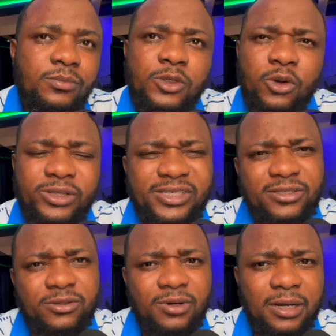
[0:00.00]

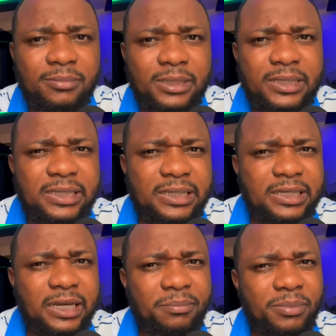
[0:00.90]
Instagram.
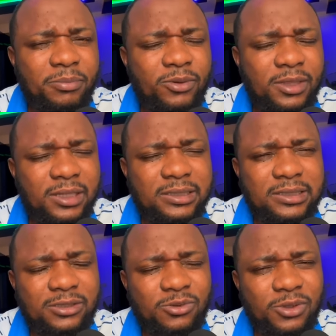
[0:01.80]
And people think
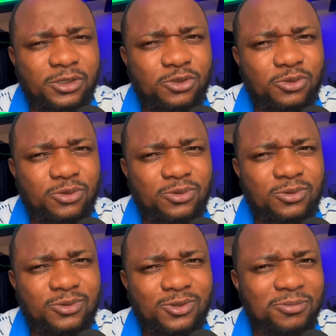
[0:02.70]
he's going
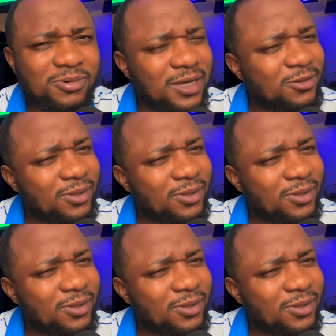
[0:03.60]
through some kind of